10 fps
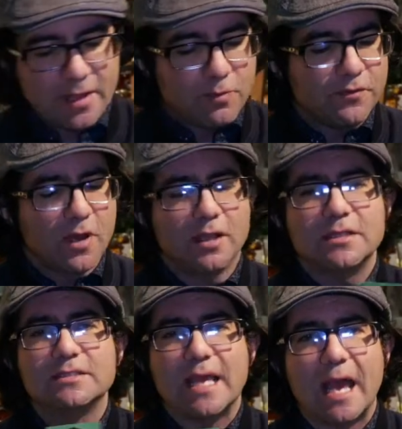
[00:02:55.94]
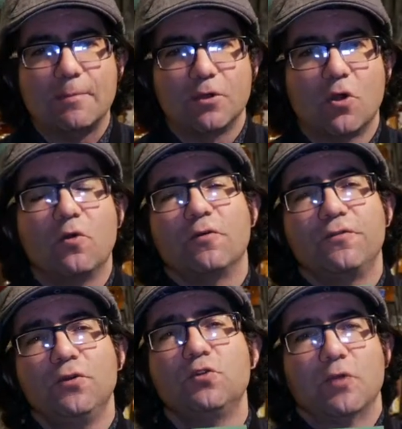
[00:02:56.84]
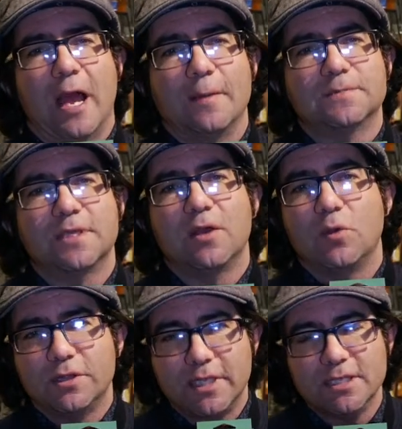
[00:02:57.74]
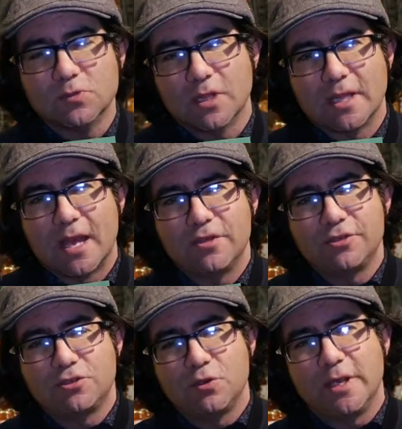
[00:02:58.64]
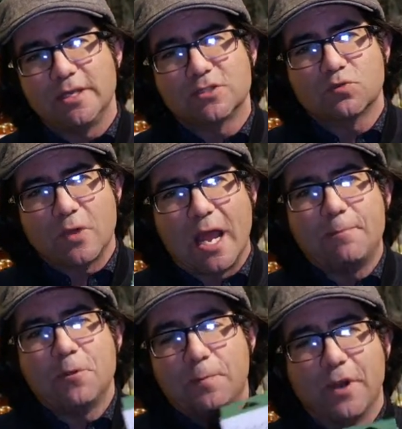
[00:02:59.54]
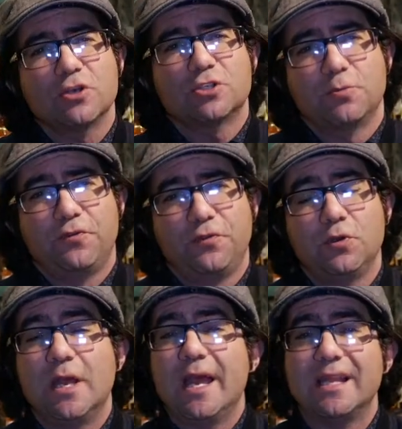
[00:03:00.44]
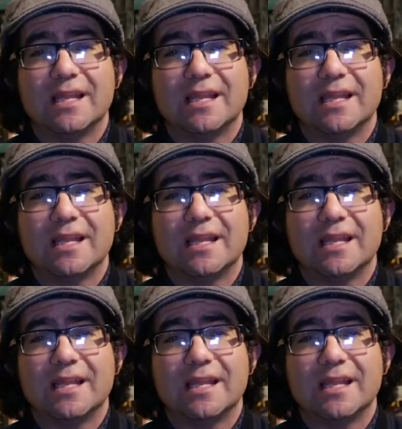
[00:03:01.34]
then we've got these Abeego food wraps. What these will allow you to do is wrap your perishable food and